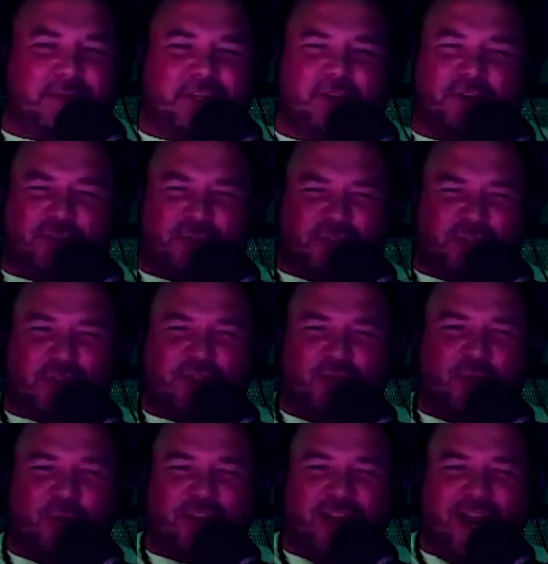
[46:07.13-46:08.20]
you know those
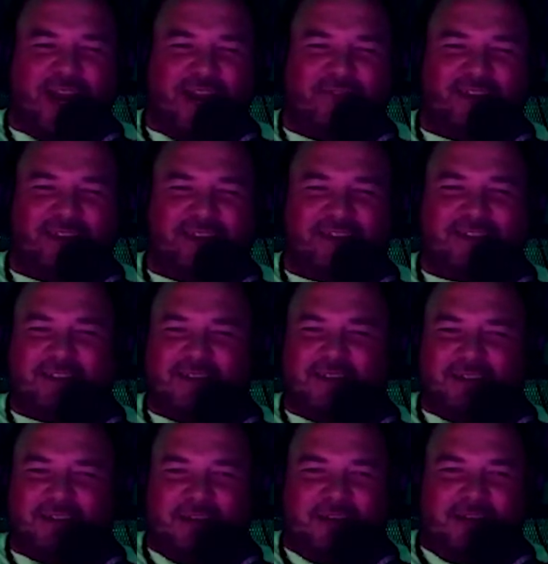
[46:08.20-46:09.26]
super tiny ones,
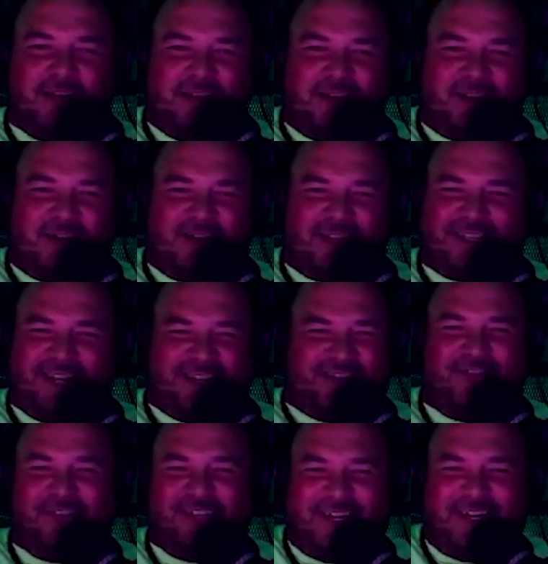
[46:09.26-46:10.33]
the ones that's like
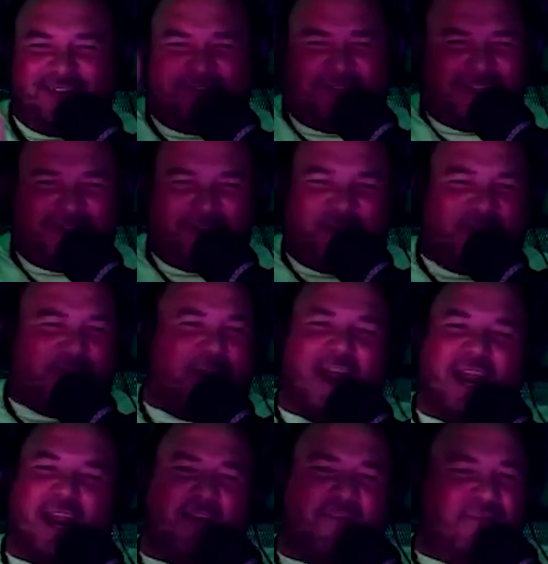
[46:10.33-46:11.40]
2-seaters with the small. But I
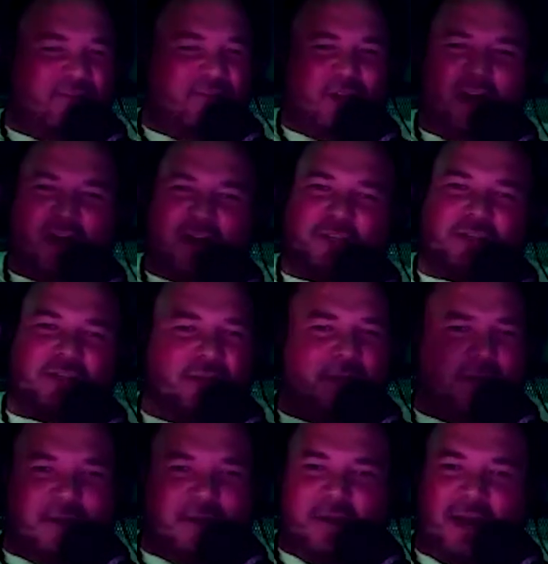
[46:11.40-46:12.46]
love those cars.
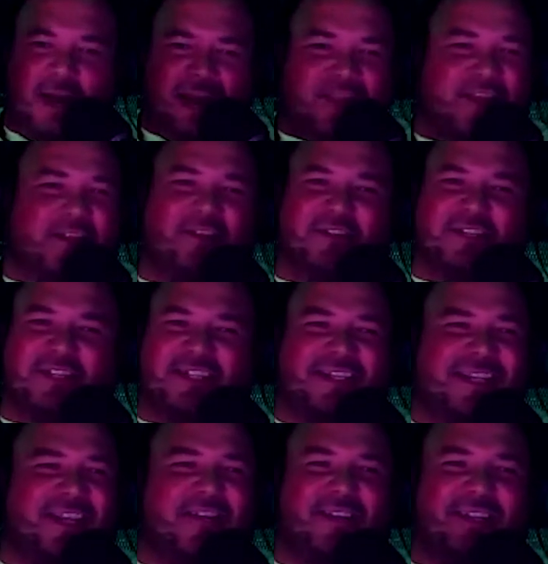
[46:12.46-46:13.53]
I think those is the
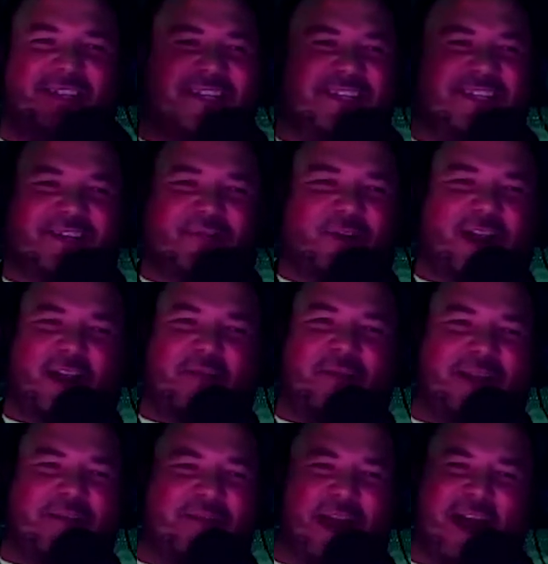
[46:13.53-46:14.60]
cutest things in the world. And I'm
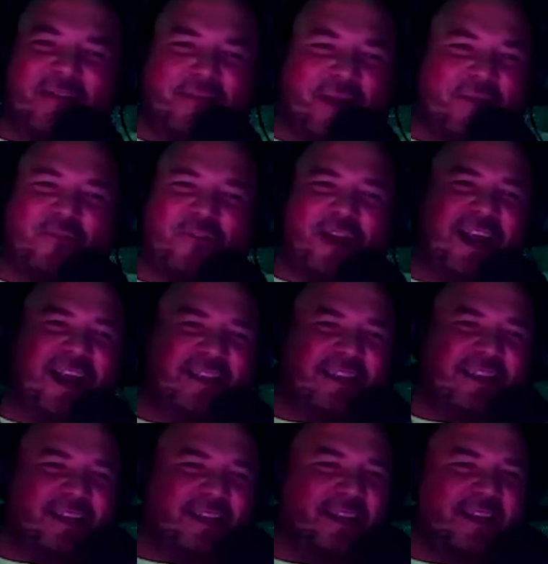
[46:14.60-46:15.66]
like, I'm for
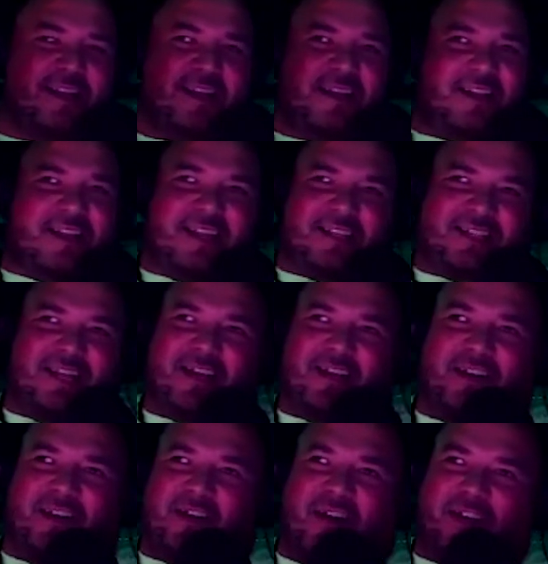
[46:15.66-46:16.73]
anything that's not
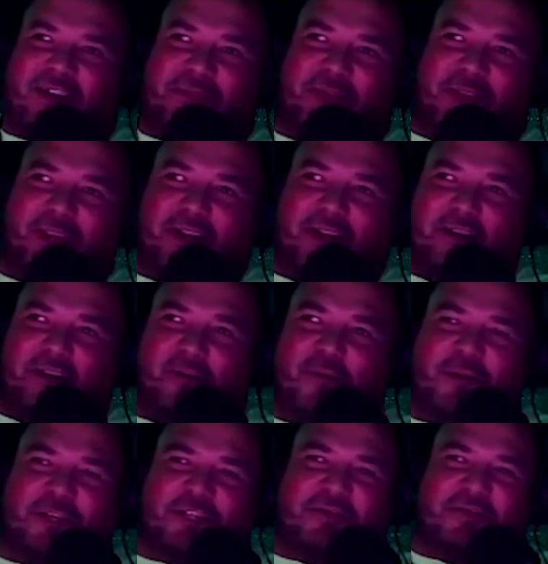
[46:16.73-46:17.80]
going to cost me a whole
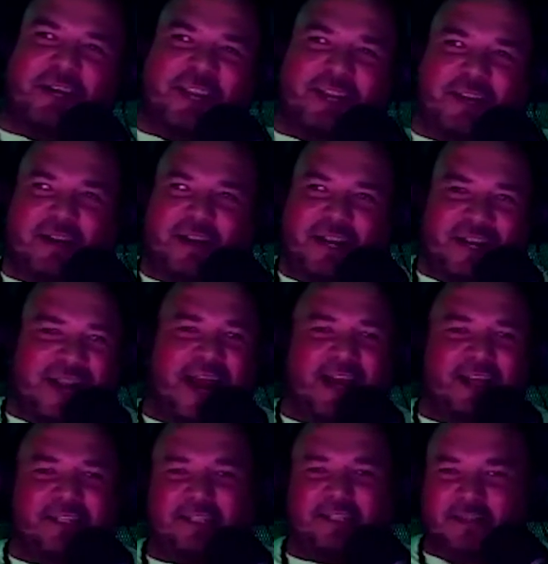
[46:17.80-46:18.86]
bunch of money in
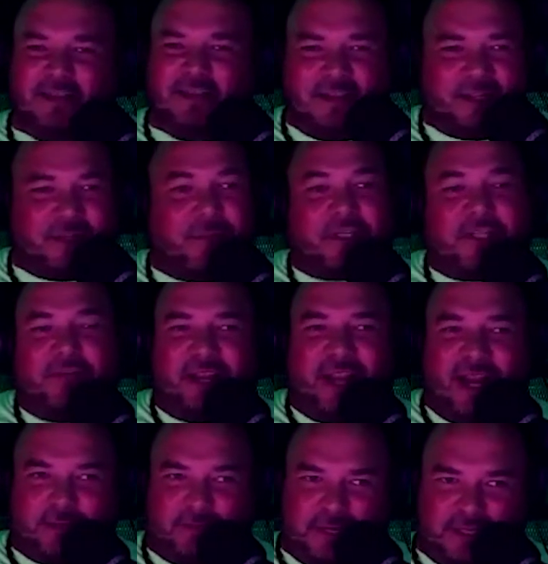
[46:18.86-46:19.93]
gas, especially with
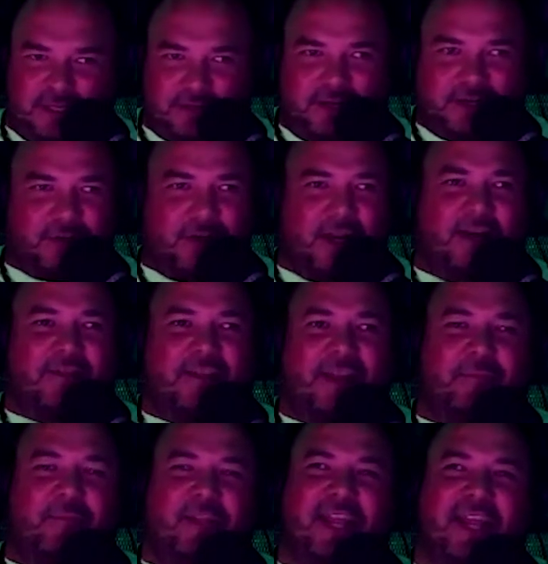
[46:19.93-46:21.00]
gas prices, right? So I love that.
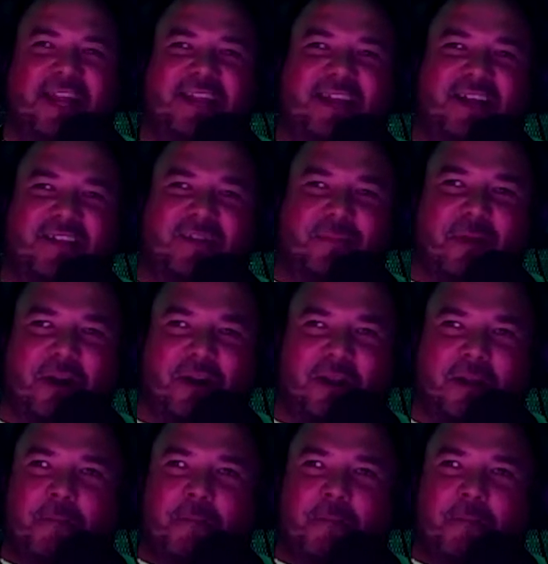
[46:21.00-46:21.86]
But then at the other part,